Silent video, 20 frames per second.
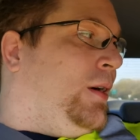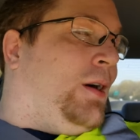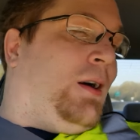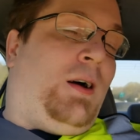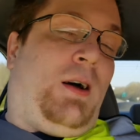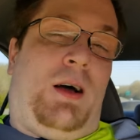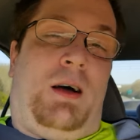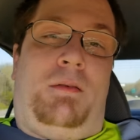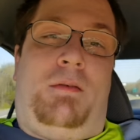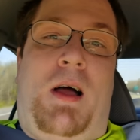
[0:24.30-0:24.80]

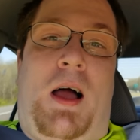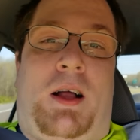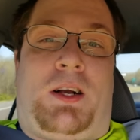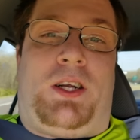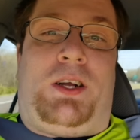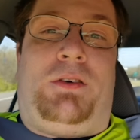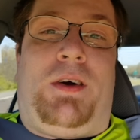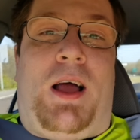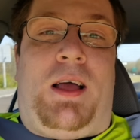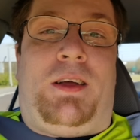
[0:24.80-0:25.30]
i'm actually
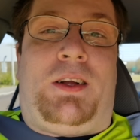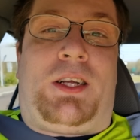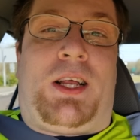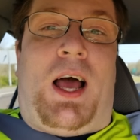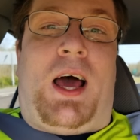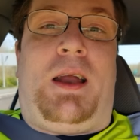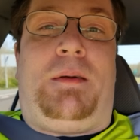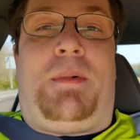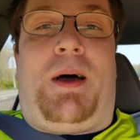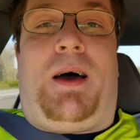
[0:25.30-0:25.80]
rather sad
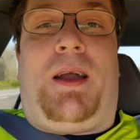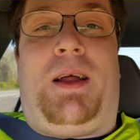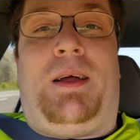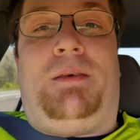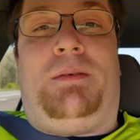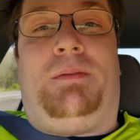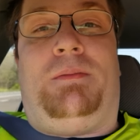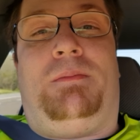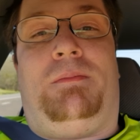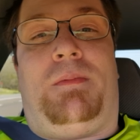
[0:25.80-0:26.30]
about
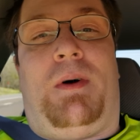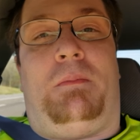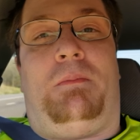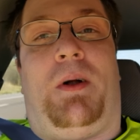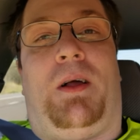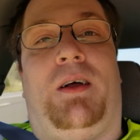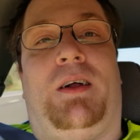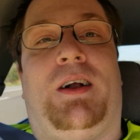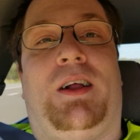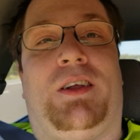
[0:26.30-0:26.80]
it my brother
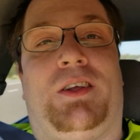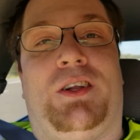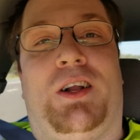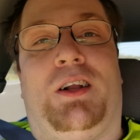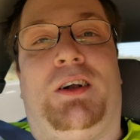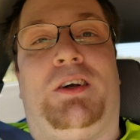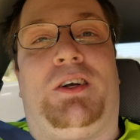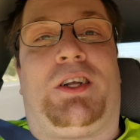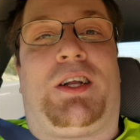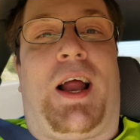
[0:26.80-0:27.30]
doesn't
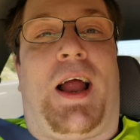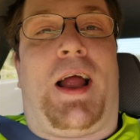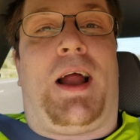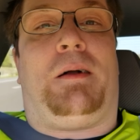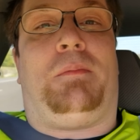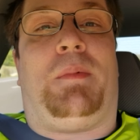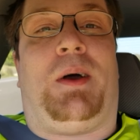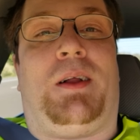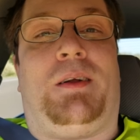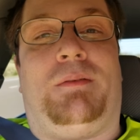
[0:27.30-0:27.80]
understand
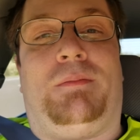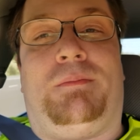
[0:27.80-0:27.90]
but